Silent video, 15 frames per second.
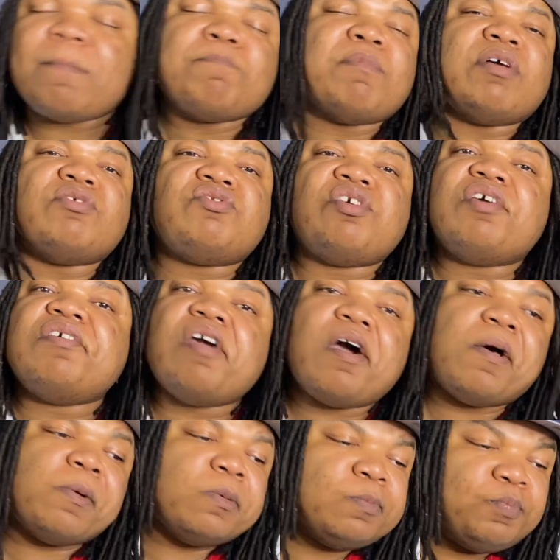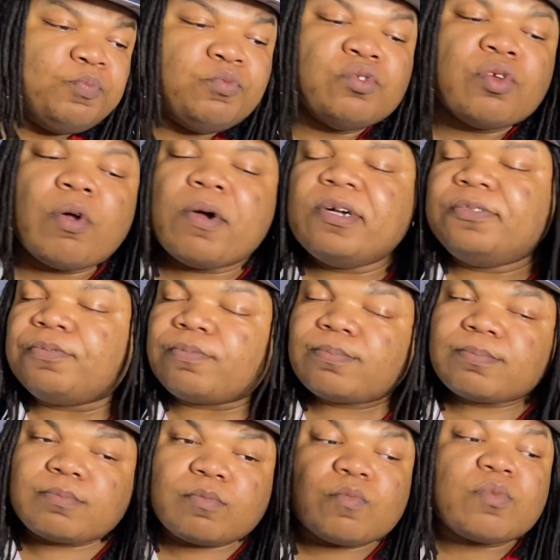I'm about to tell y'all.
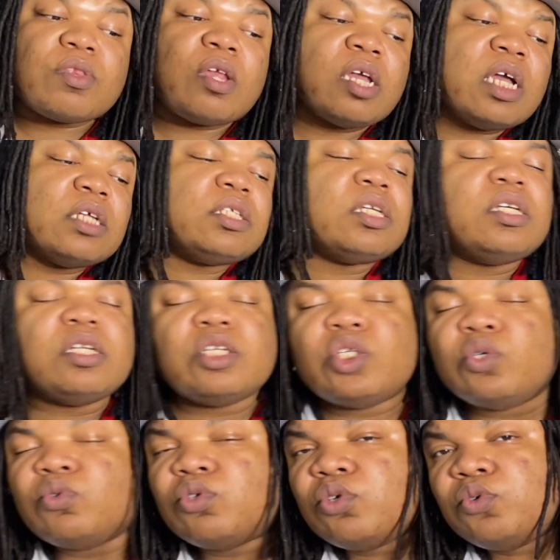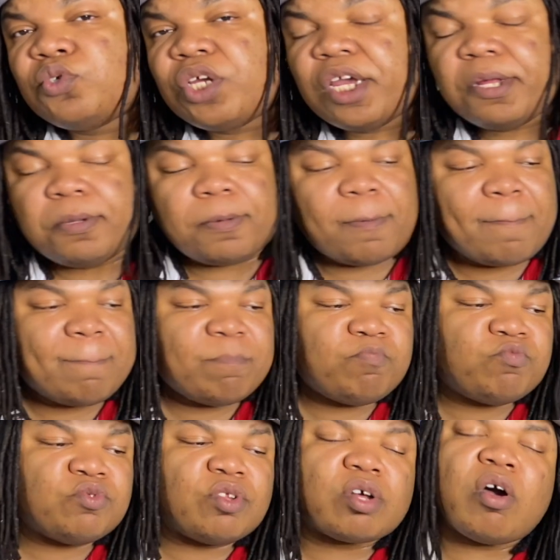I seen this YouTube channel,
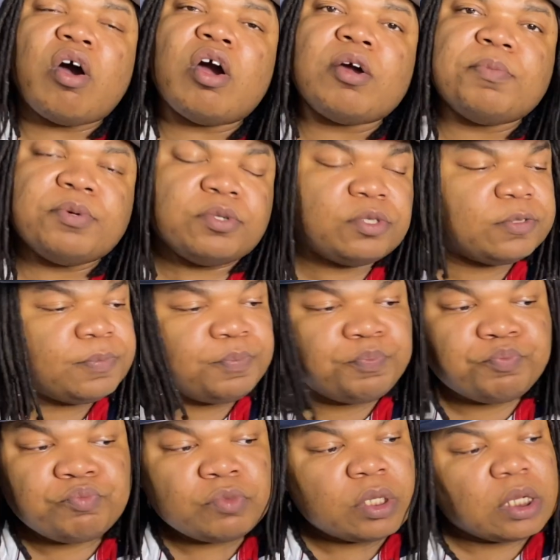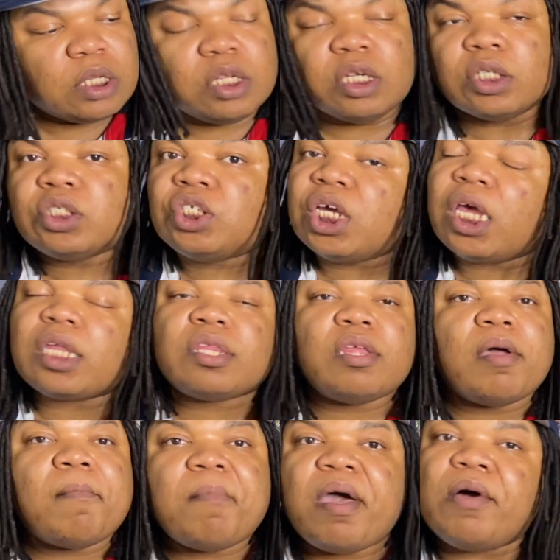The Carvers. Look, check
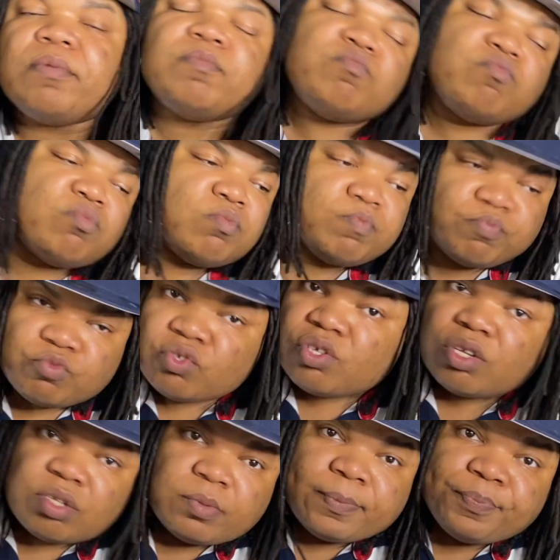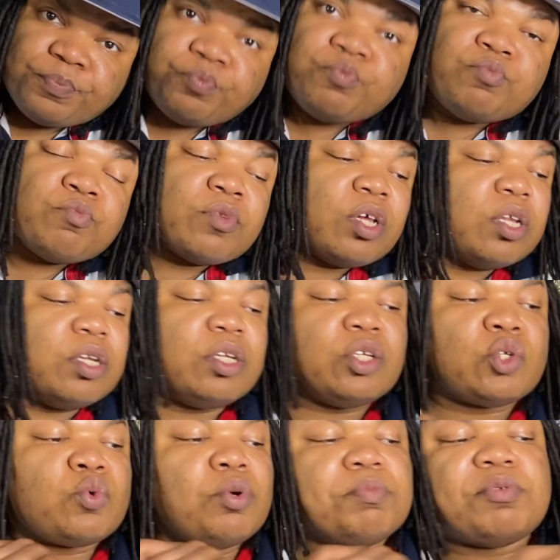them out in the
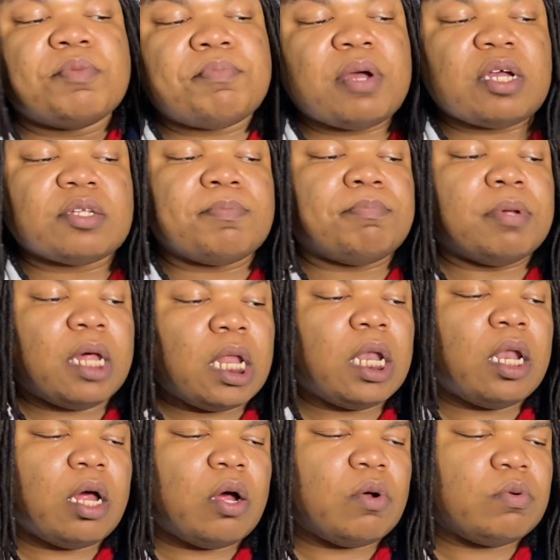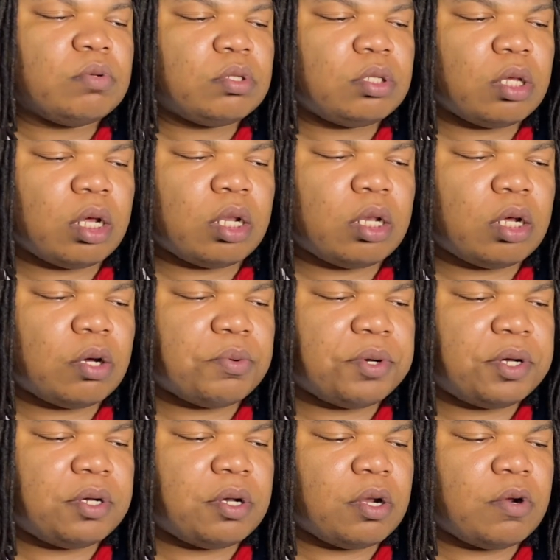description box below. Y'all
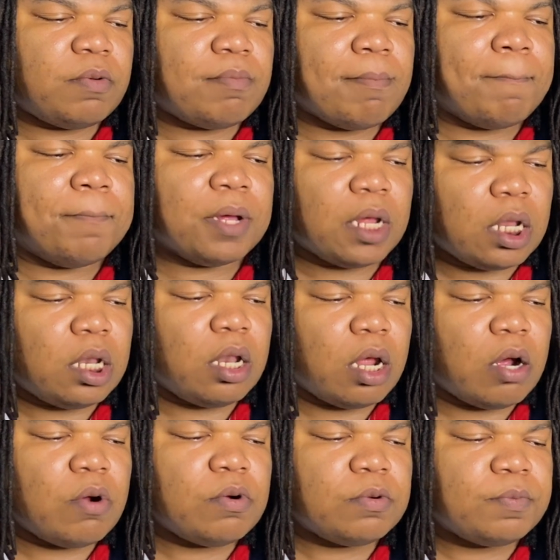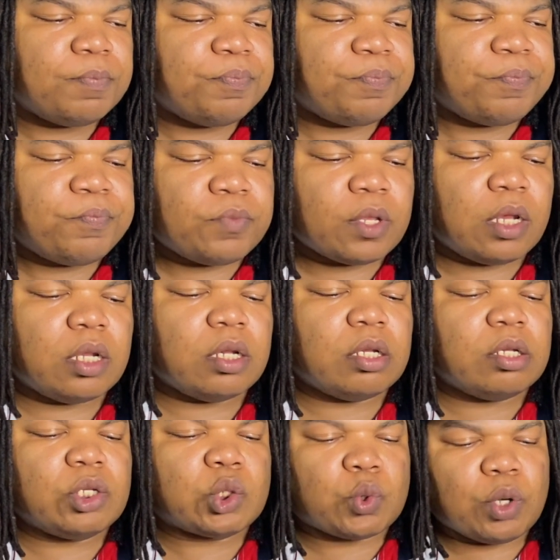already know, below in the
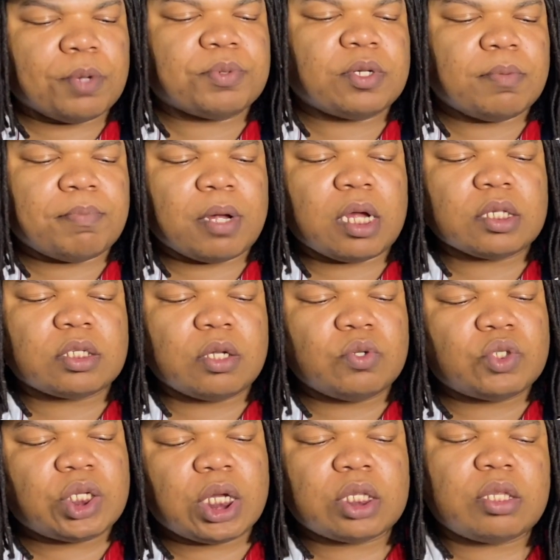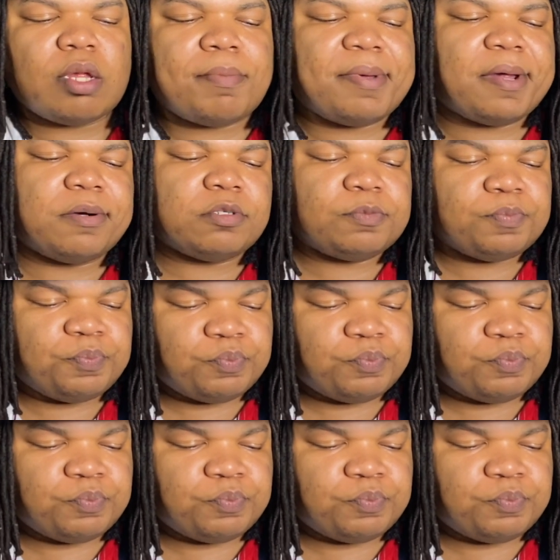description box. Go check them out.